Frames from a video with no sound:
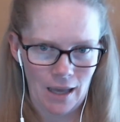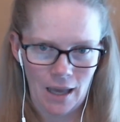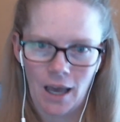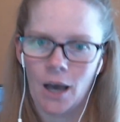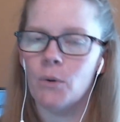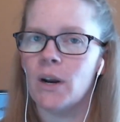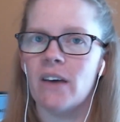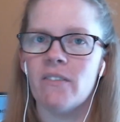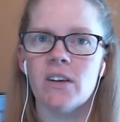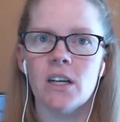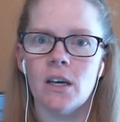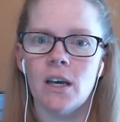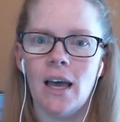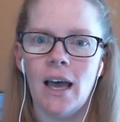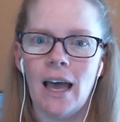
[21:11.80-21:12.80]
I would have it
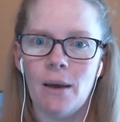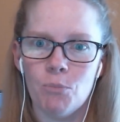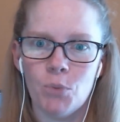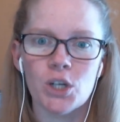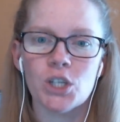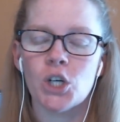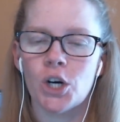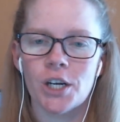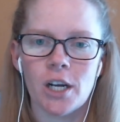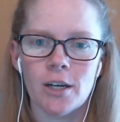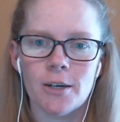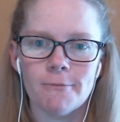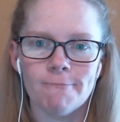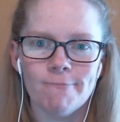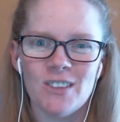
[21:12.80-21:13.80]
put a target on it.